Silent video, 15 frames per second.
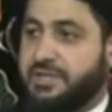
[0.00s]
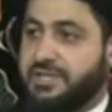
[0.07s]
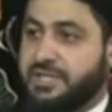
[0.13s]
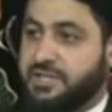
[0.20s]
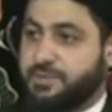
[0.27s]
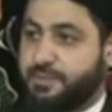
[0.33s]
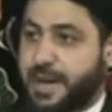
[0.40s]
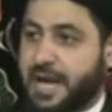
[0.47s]
with
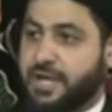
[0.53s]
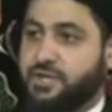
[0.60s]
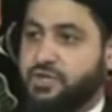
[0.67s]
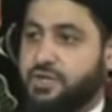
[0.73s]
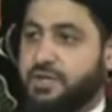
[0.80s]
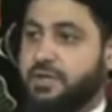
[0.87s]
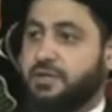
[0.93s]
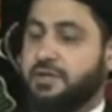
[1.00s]
this
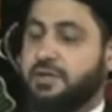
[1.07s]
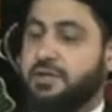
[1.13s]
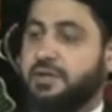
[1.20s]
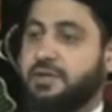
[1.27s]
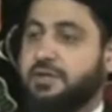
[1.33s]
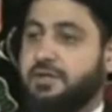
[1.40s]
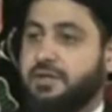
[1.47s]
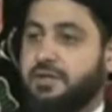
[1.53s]
passion,
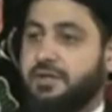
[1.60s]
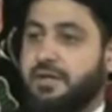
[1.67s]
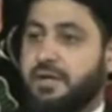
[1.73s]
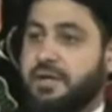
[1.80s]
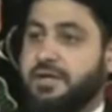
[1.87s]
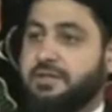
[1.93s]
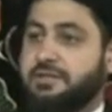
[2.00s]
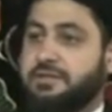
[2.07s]

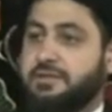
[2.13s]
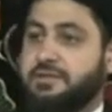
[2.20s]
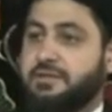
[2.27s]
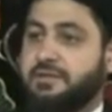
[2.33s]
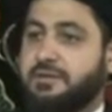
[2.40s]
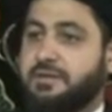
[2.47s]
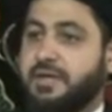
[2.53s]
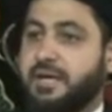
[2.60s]
that
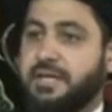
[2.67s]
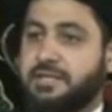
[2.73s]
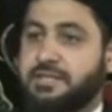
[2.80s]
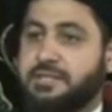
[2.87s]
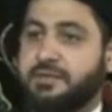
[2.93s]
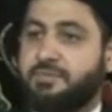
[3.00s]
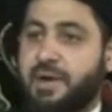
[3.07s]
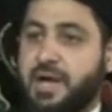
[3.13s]

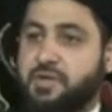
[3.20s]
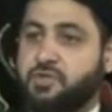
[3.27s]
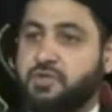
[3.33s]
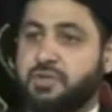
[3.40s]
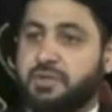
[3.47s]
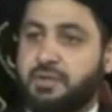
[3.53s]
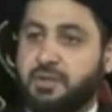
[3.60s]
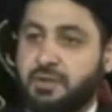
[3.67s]
it's the
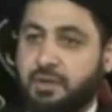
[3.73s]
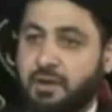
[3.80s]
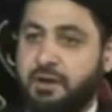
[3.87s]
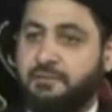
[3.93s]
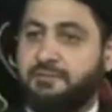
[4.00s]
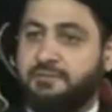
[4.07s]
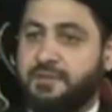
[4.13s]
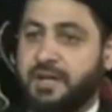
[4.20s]
passion, the
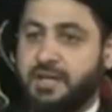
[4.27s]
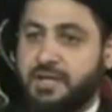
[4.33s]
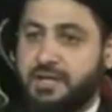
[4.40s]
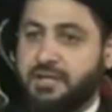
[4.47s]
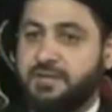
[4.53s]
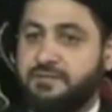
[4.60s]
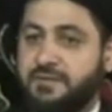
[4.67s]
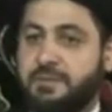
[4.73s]
love, the
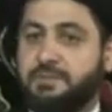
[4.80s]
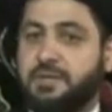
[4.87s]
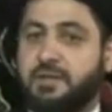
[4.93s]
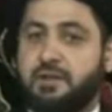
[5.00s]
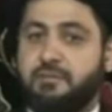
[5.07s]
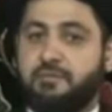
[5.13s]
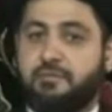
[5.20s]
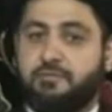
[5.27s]
heat from the
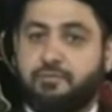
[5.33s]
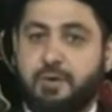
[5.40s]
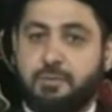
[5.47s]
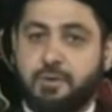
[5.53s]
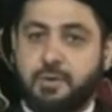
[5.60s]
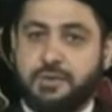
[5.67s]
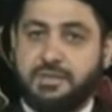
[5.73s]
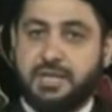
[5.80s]
love of
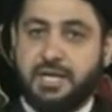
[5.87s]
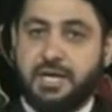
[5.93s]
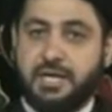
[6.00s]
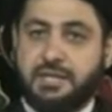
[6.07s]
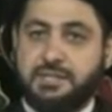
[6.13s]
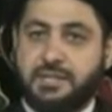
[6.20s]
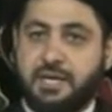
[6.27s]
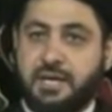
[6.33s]
Imam Hussein
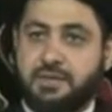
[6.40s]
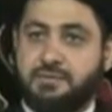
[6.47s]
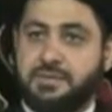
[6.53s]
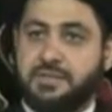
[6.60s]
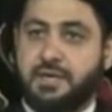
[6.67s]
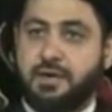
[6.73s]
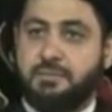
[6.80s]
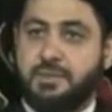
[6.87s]
alayhi salatu
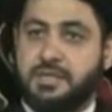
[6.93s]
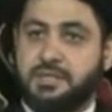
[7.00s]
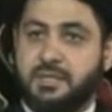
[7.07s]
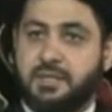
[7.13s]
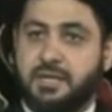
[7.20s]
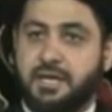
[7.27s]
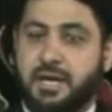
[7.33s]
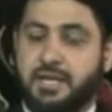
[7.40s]
based
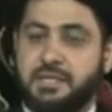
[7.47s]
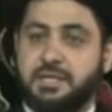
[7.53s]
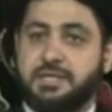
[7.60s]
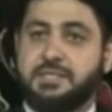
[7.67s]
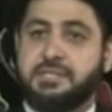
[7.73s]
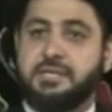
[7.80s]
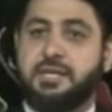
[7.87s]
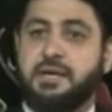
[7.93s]
on
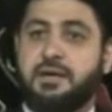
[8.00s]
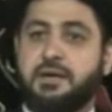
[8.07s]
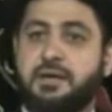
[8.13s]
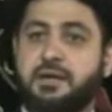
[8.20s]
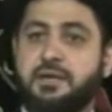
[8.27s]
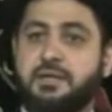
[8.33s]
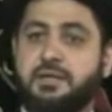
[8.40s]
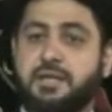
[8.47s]
hadith,
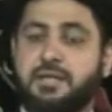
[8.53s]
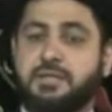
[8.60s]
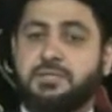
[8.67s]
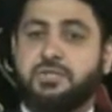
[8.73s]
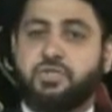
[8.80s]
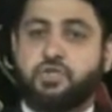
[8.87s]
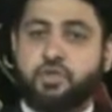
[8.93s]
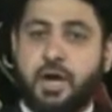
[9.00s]
that
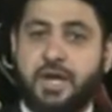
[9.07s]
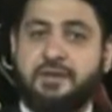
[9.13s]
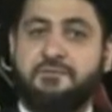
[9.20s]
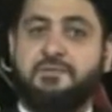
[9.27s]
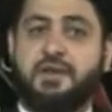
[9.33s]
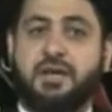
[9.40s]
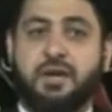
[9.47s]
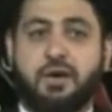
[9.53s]
is
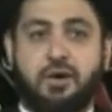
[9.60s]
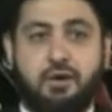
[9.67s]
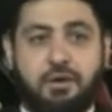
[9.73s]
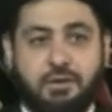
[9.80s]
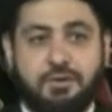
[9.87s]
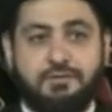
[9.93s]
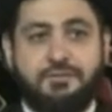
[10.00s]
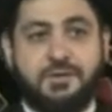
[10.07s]
driving
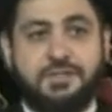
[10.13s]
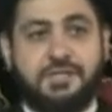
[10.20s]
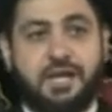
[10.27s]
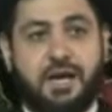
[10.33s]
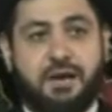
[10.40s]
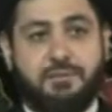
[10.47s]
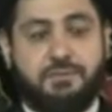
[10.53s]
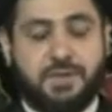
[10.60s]
all of us,
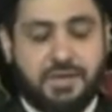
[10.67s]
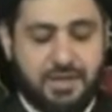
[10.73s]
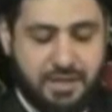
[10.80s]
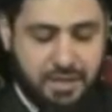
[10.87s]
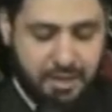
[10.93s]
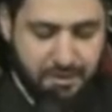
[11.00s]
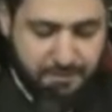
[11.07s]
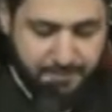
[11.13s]

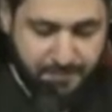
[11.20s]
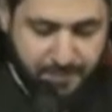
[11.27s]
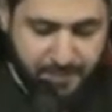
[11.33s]
alhamdulillah,